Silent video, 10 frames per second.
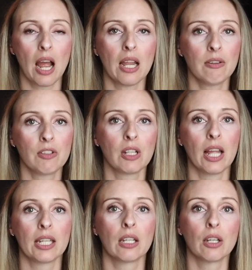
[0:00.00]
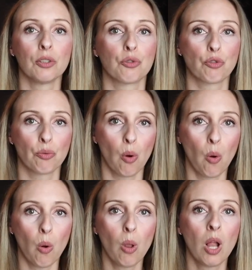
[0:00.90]
I feel I can
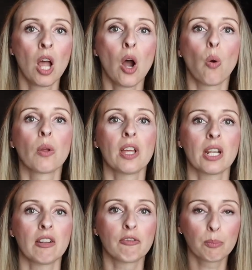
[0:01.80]
control or that I've